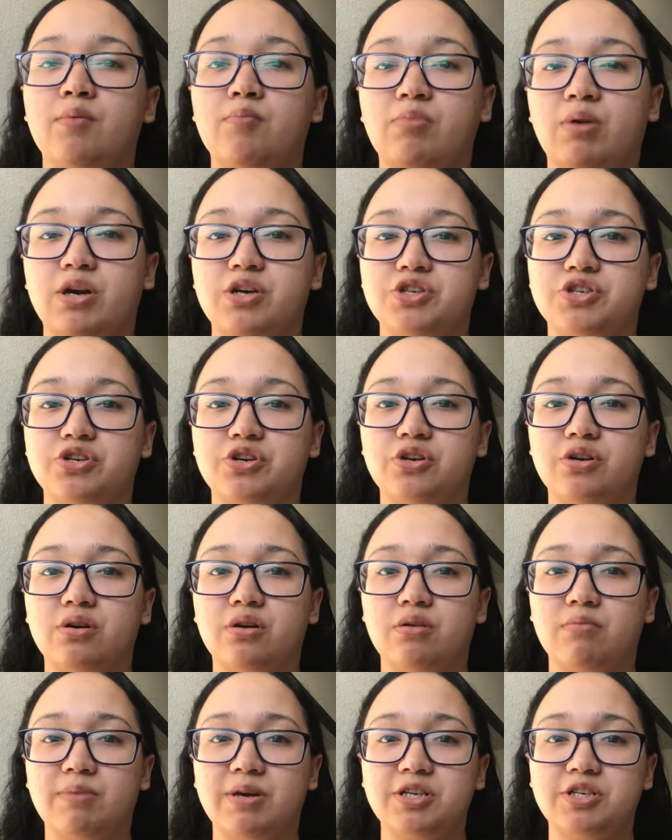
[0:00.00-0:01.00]
pressure
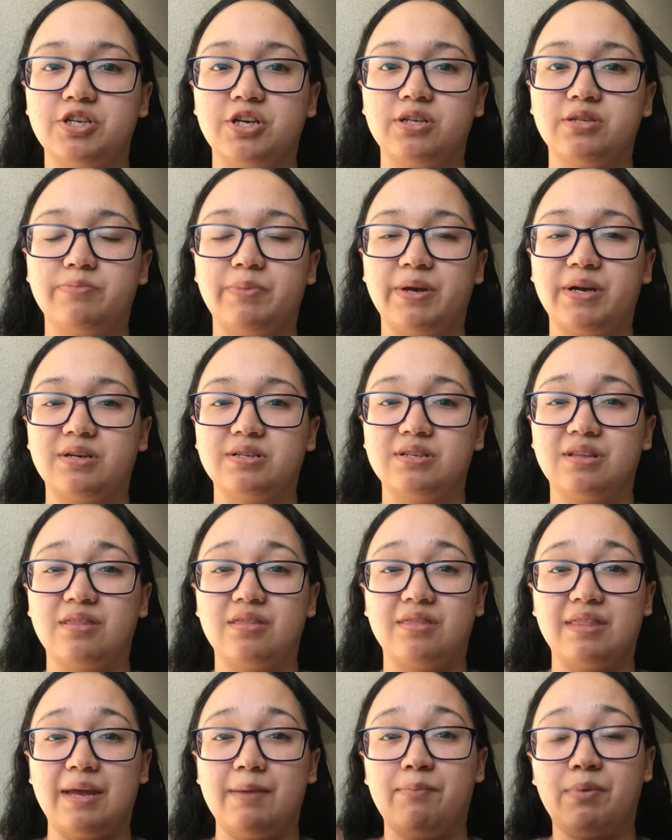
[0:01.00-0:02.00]
on my chest because
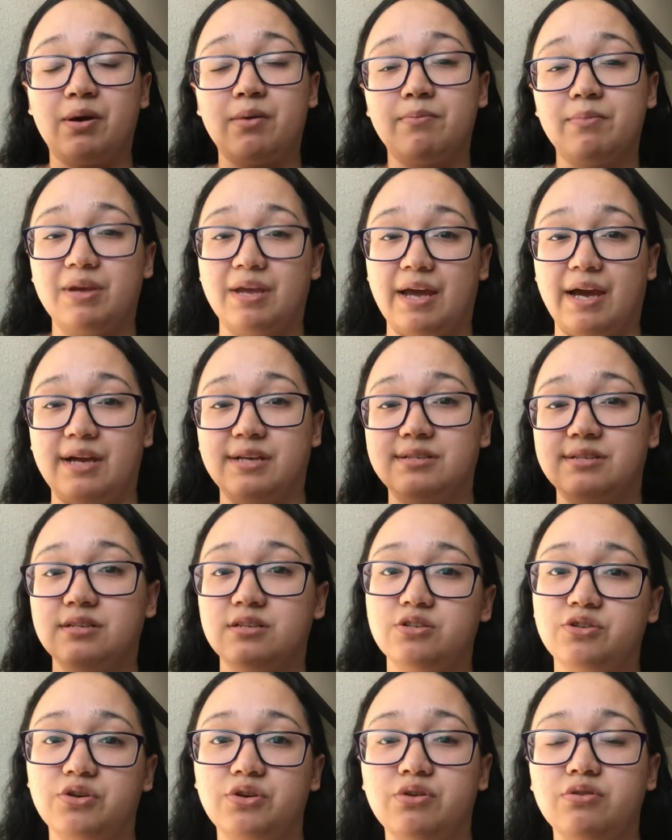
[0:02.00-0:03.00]
they pump gas
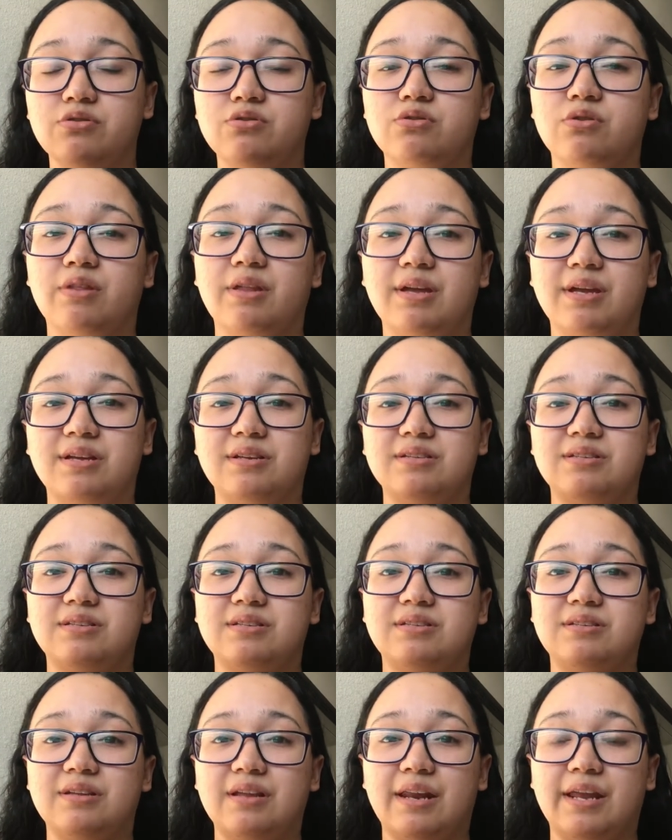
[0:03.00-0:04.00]
into you so they can
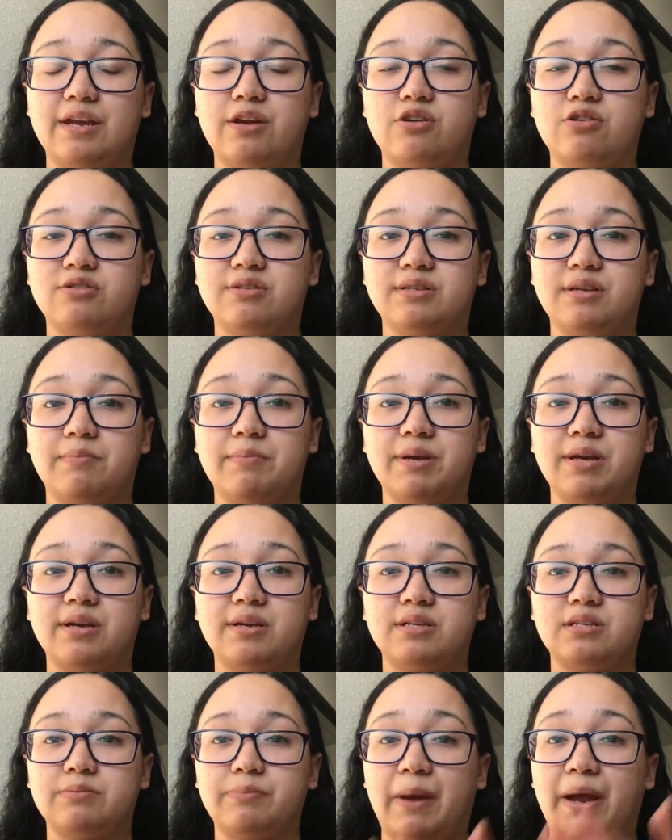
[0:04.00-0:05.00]
like your stomach
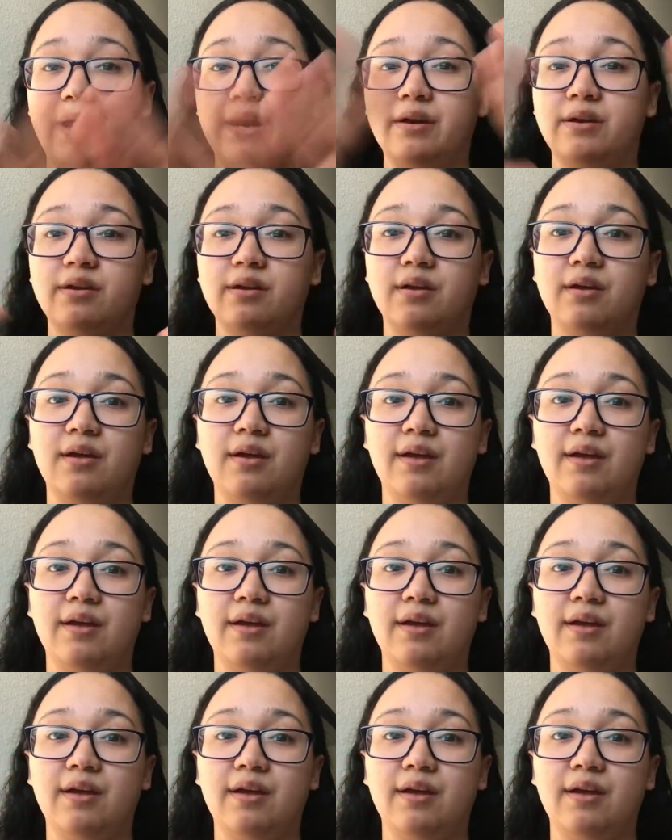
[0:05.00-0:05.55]
expand